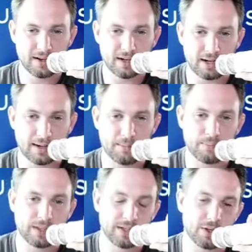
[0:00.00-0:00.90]
And
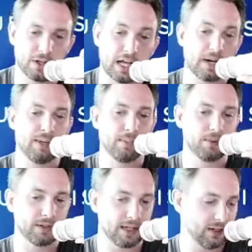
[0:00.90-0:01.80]
so a lot of
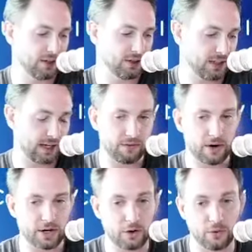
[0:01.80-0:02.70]
people, again, are just like
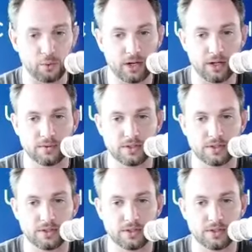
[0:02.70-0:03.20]
very overwhelmed.